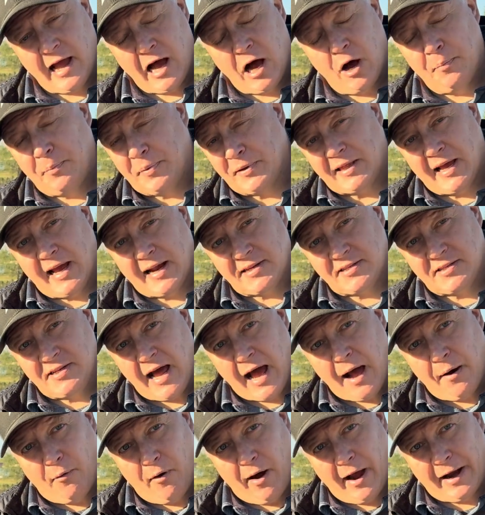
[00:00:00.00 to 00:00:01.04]
out, but that is
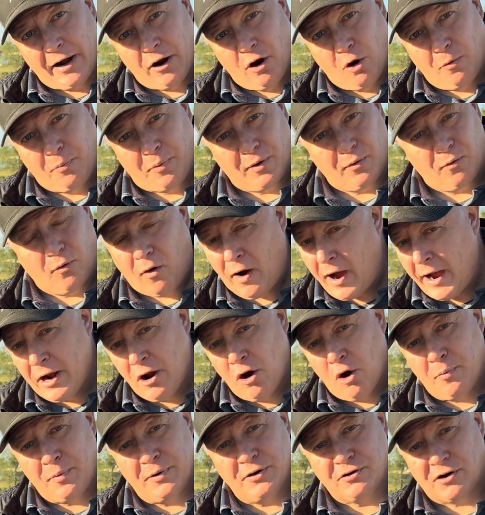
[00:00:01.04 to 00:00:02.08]
not wide open. Wide
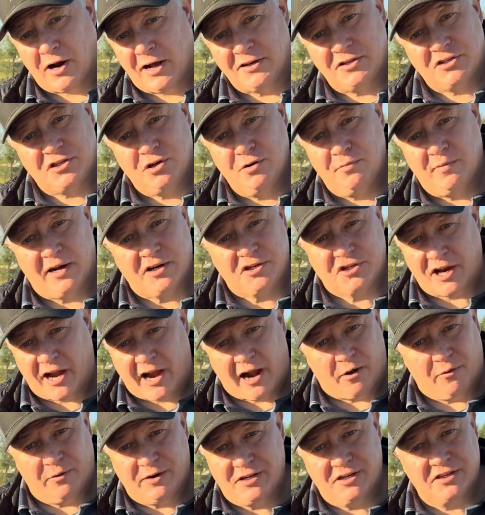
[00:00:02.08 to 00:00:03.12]
open draws too much
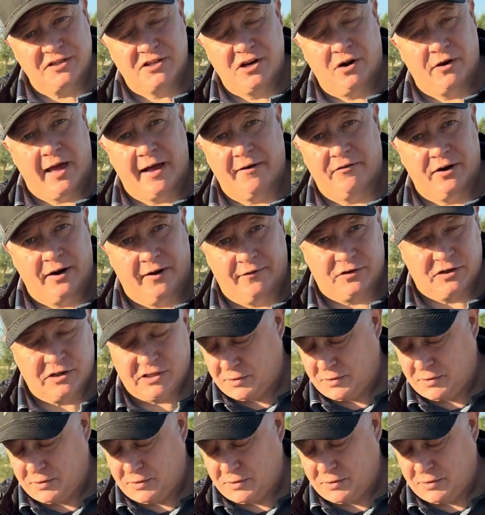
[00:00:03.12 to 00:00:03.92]
air. We just don't have enough to